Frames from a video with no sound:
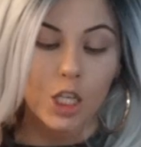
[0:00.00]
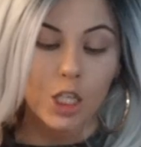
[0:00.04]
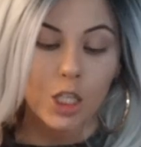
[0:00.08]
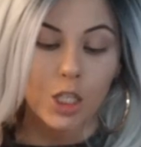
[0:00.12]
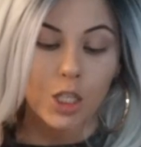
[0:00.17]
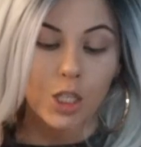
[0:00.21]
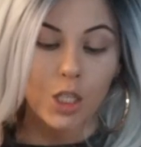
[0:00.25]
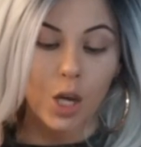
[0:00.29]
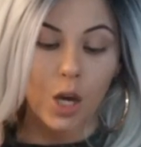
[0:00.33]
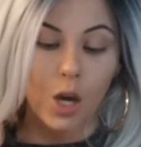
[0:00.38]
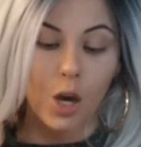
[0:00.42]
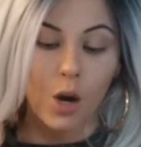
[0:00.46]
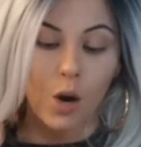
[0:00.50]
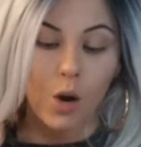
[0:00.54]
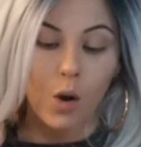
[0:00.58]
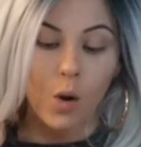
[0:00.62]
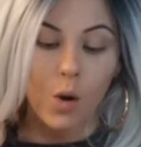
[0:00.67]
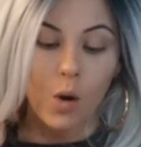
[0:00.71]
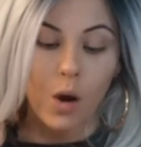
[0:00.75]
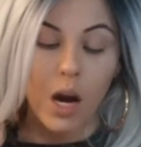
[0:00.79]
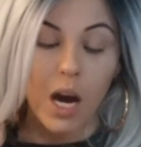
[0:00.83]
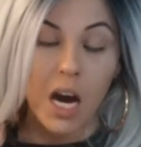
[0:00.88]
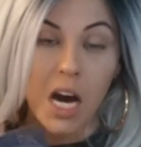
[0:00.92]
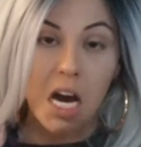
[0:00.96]

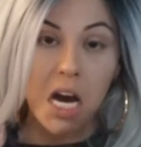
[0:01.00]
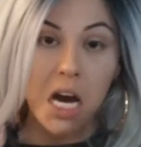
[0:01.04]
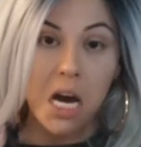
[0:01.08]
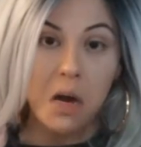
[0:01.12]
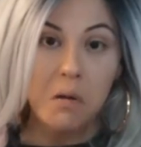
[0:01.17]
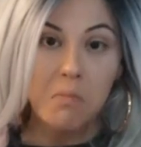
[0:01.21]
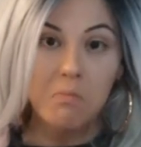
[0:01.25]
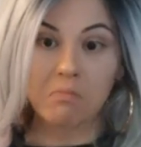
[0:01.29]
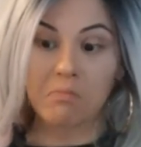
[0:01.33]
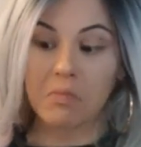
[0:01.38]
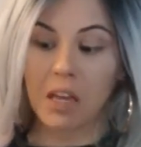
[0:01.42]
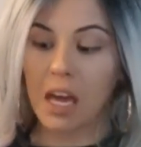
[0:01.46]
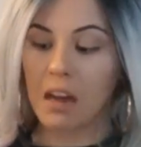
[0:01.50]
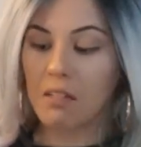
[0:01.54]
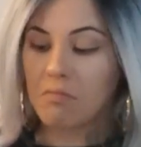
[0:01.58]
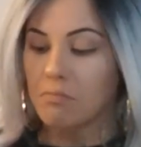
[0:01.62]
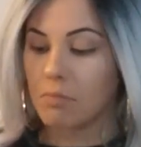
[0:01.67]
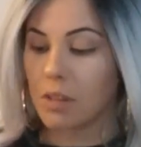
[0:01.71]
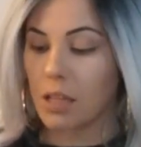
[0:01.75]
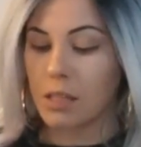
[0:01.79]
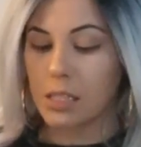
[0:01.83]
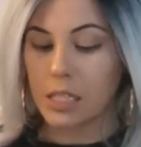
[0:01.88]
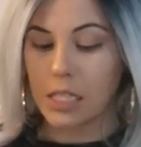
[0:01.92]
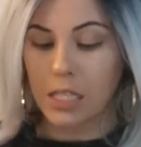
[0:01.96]
So
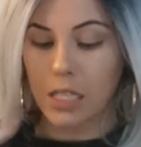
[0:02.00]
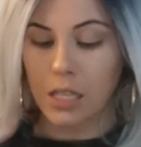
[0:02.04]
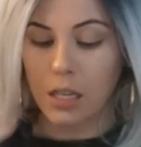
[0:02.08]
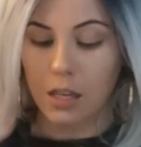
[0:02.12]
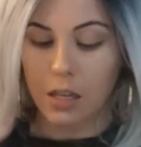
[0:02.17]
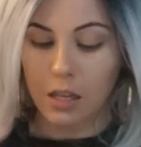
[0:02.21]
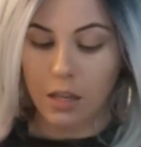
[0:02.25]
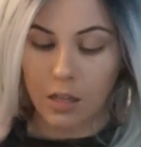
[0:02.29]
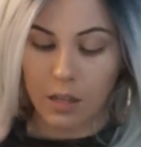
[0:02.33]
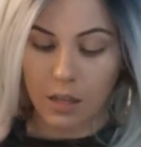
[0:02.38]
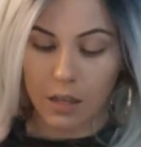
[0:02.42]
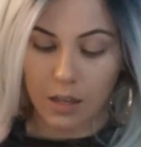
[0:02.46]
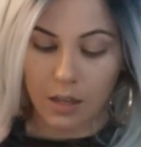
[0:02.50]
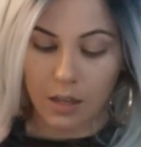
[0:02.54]
let's see